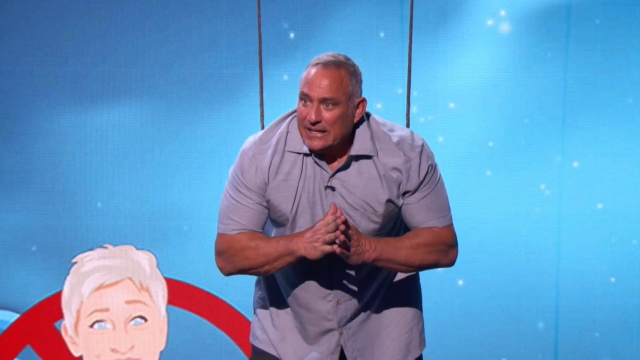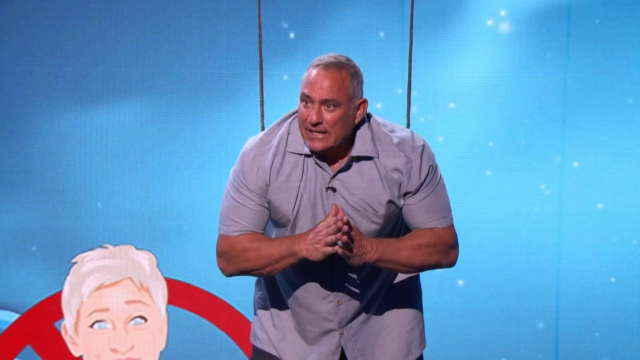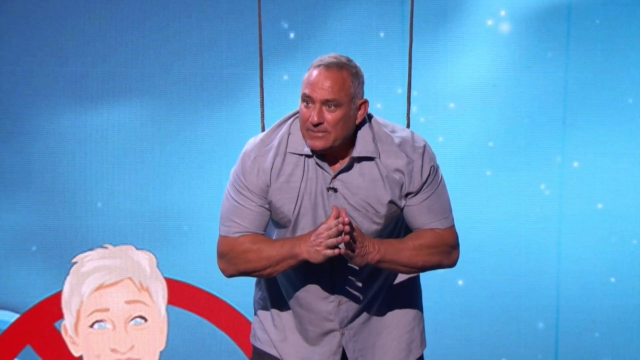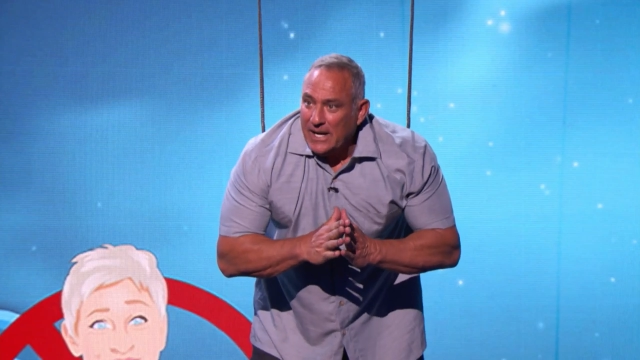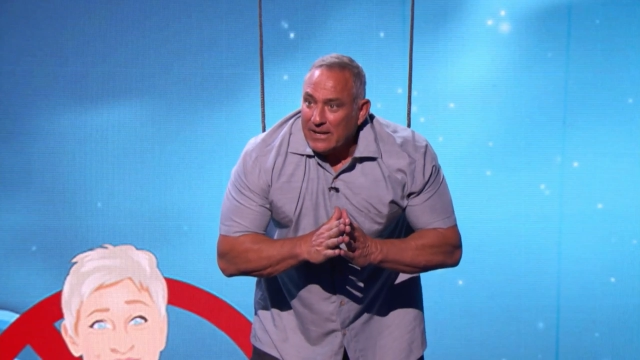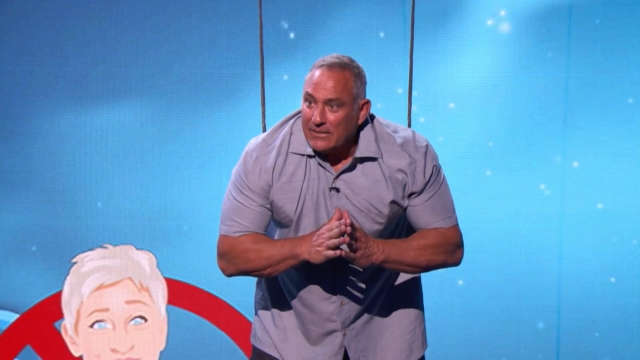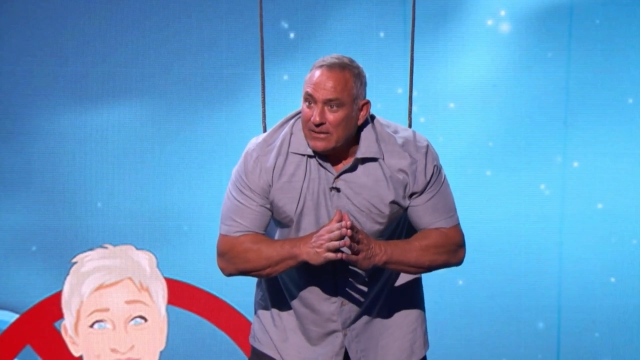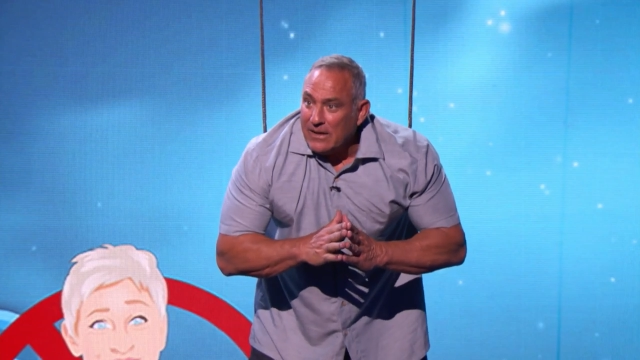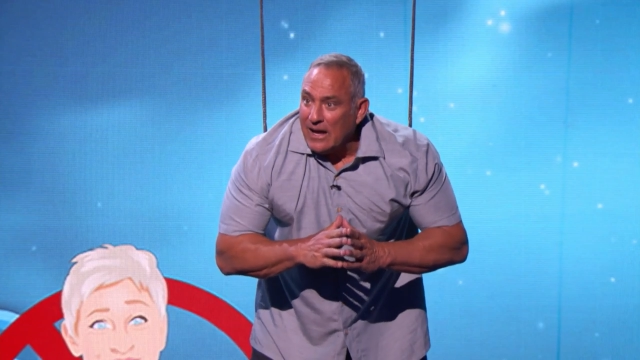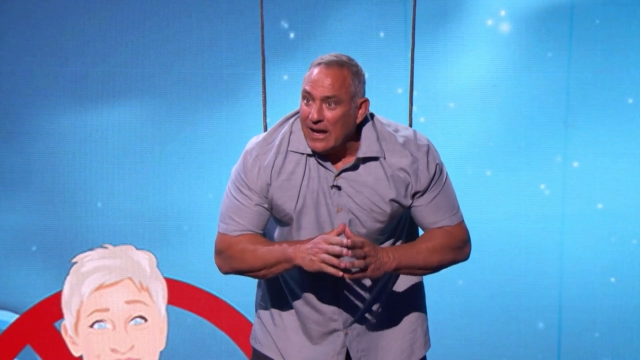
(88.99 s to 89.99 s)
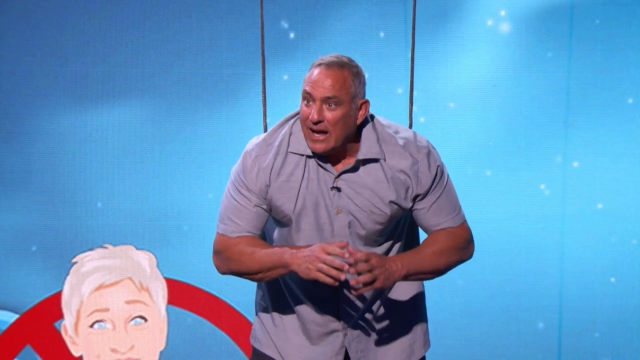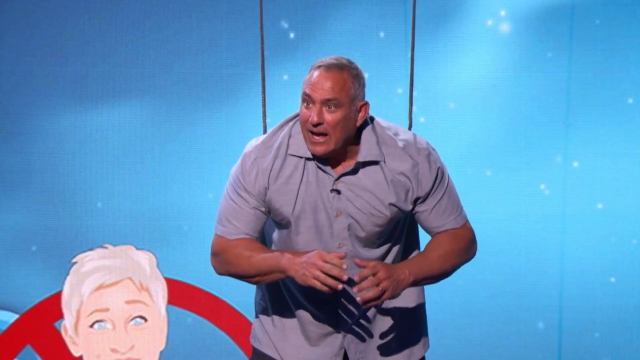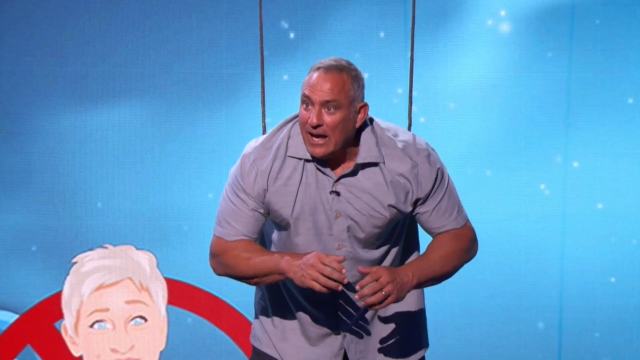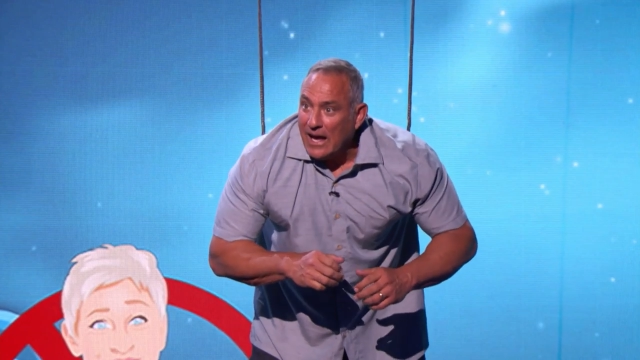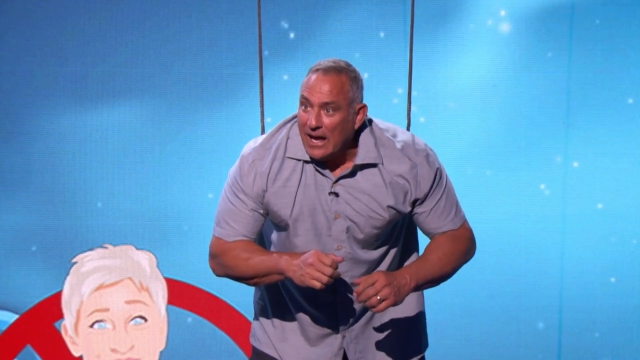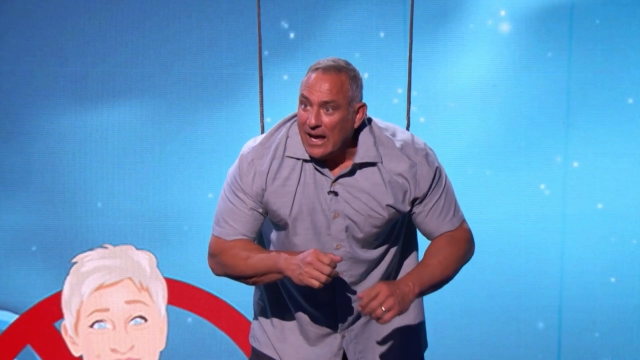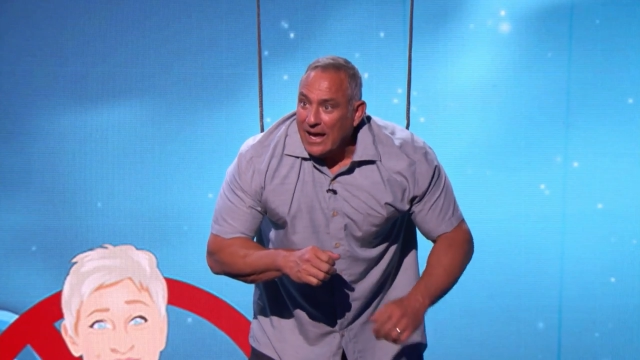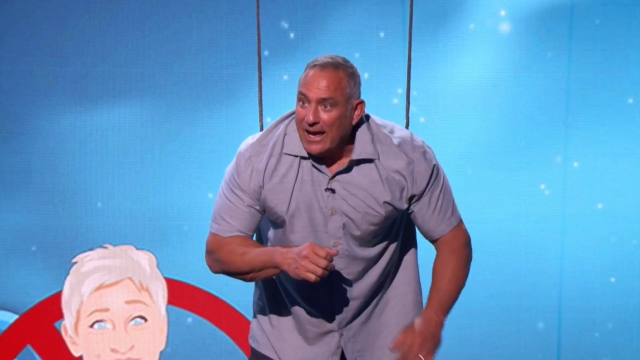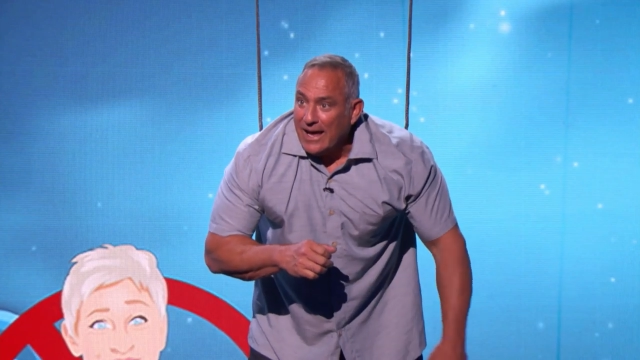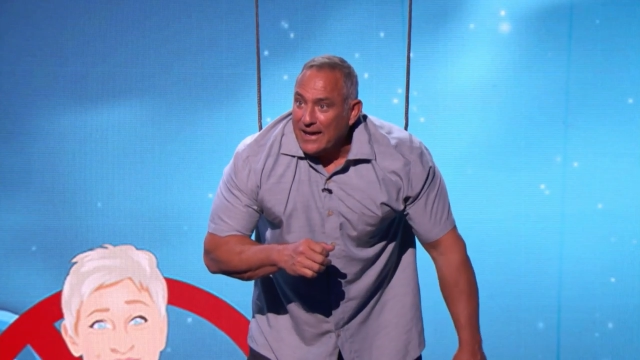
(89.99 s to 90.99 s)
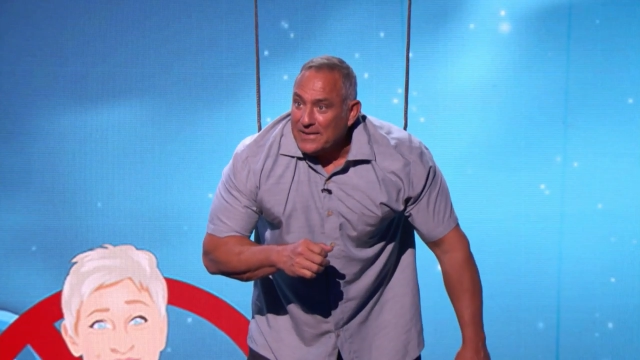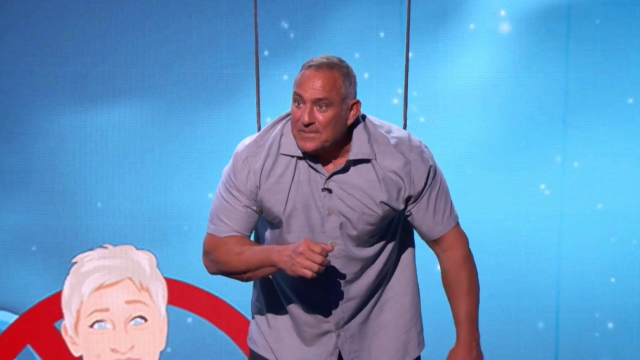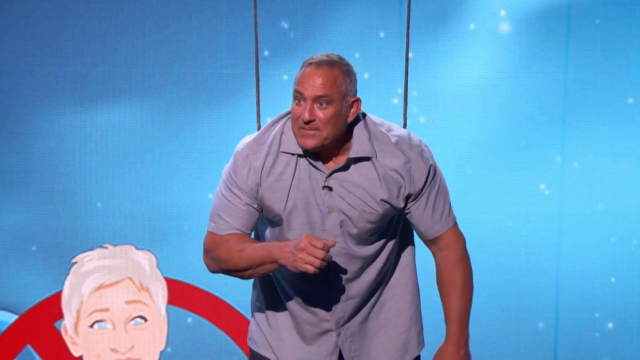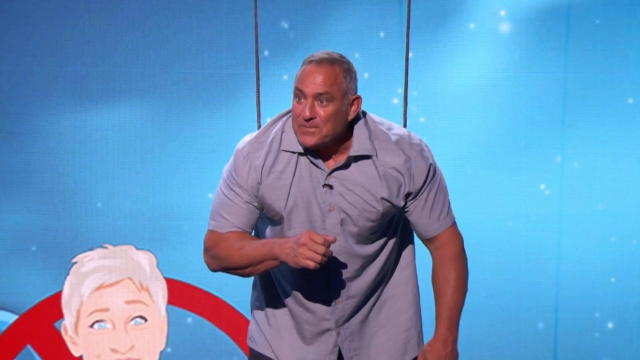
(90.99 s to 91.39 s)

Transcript: Yes, ma'am. According to Thrill List,